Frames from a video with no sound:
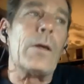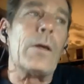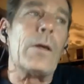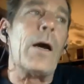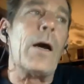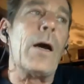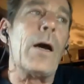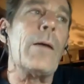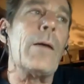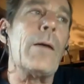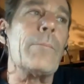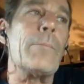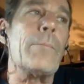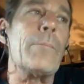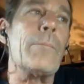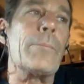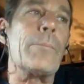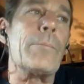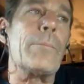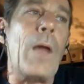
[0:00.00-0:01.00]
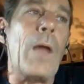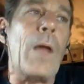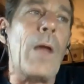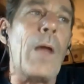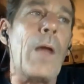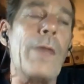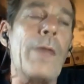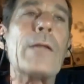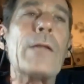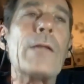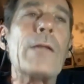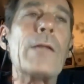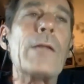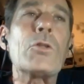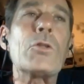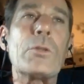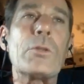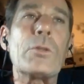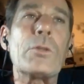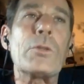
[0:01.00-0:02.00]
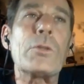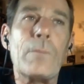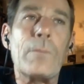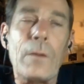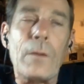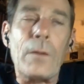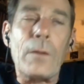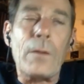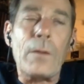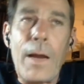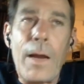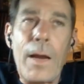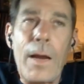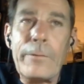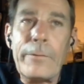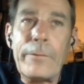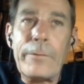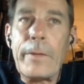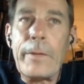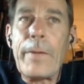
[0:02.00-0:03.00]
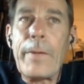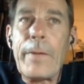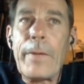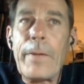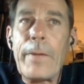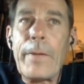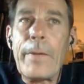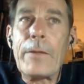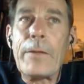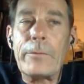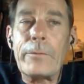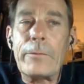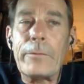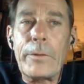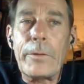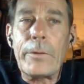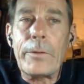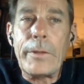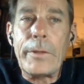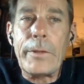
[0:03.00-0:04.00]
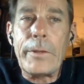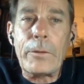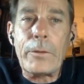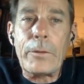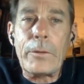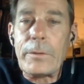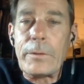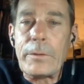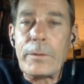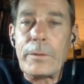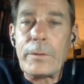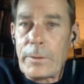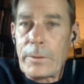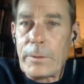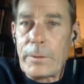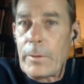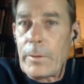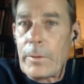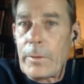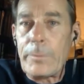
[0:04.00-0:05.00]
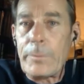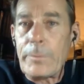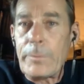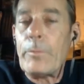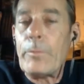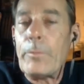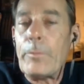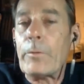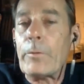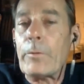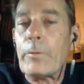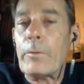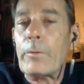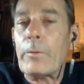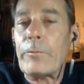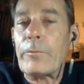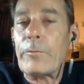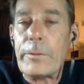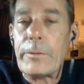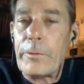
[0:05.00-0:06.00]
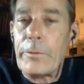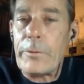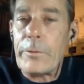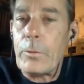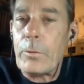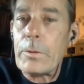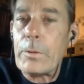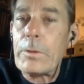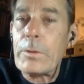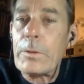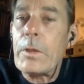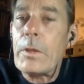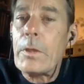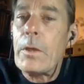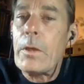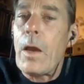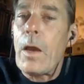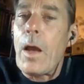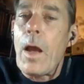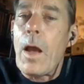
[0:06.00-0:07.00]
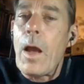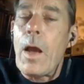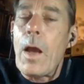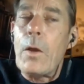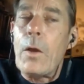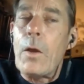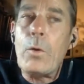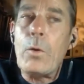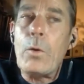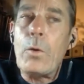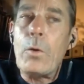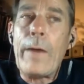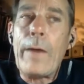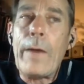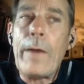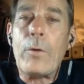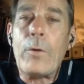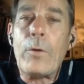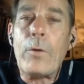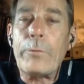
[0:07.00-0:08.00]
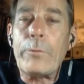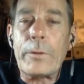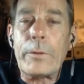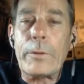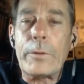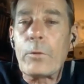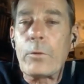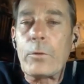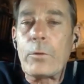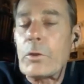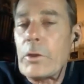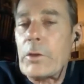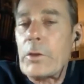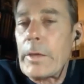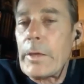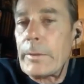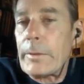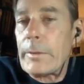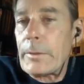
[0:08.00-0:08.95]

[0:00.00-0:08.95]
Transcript: um, I've watched a lot of the empaths over the years, and some of those people were friends of yours who have gone through excruciating